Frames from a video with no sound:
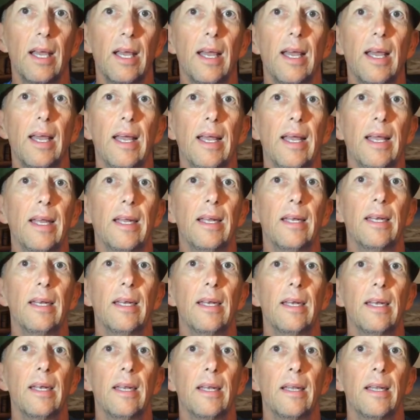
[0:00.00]

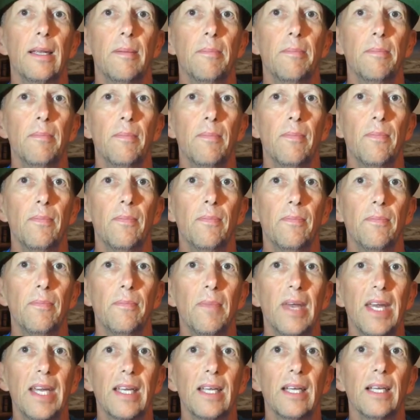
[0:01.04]
and
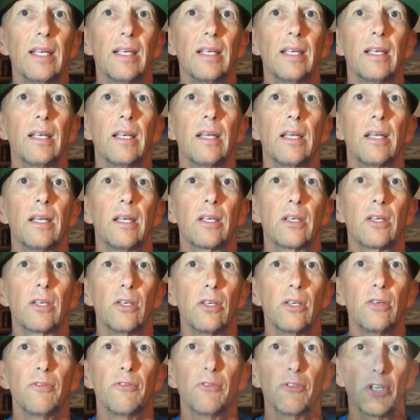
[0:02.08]
make it
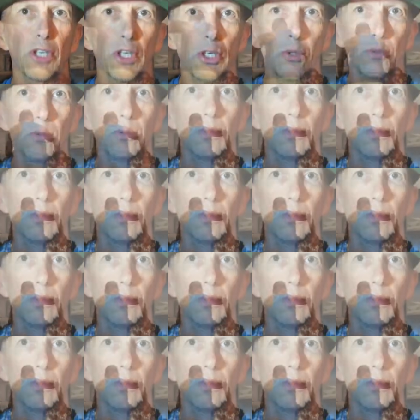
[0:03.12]
good for you.